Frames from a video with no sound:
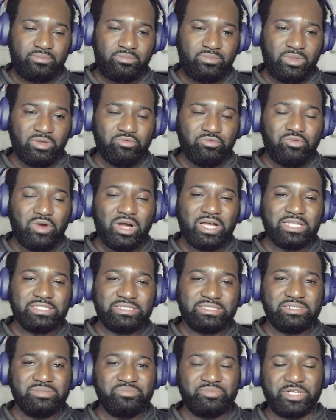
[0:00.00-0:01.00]
one
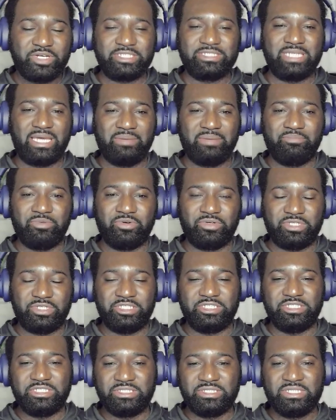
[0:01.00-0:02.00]
simple example
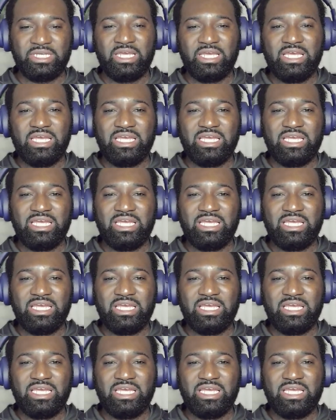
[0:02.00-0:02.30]
is,